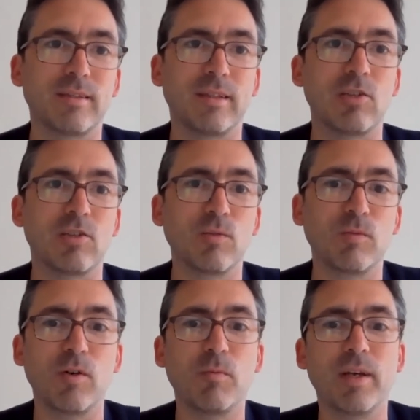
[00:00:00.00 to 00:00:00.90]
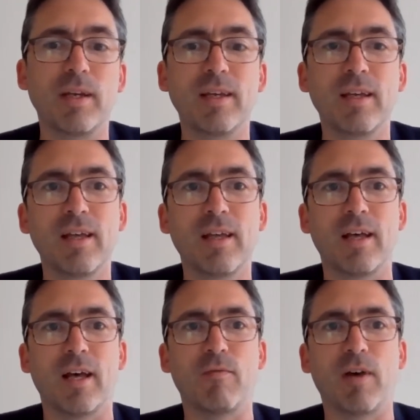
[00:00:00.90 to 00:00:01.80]
The session will be
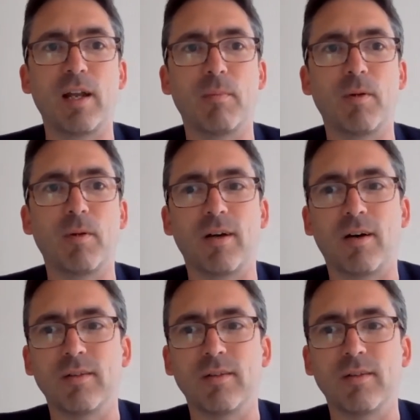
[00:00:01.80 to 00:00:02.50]
available